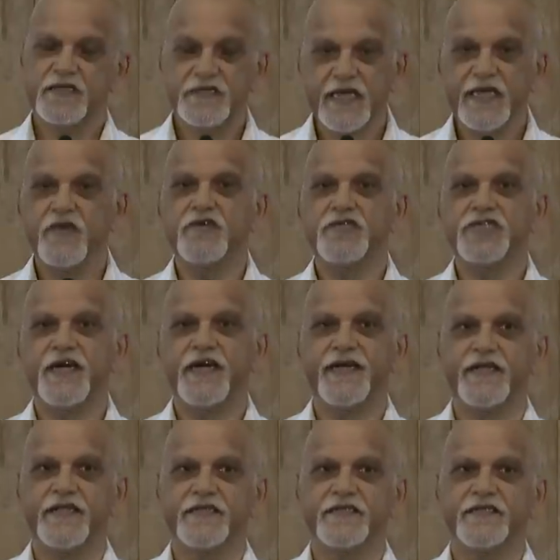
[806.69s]
Take your
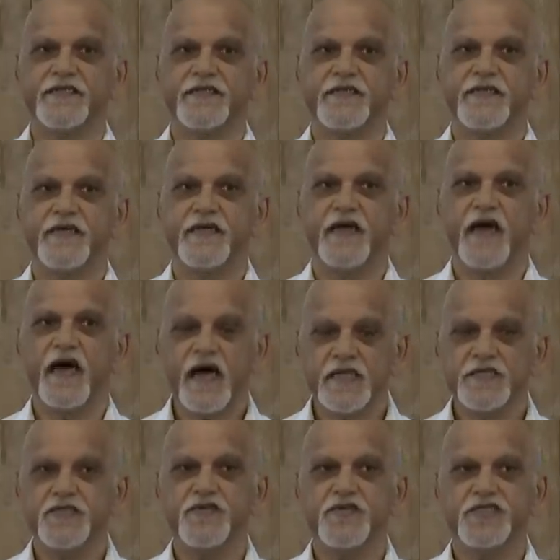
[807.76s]
child,
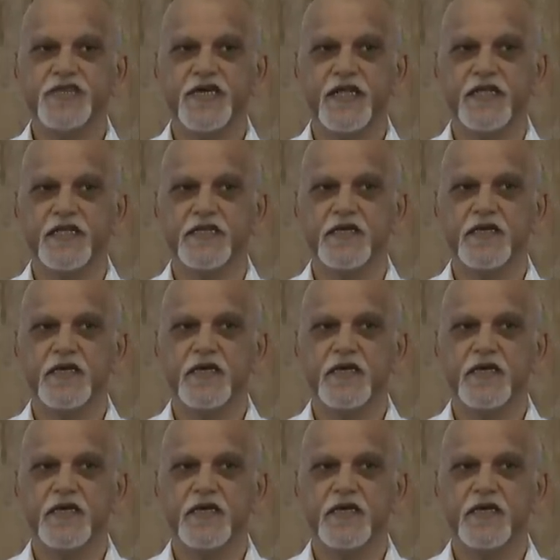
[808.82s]
ask your child,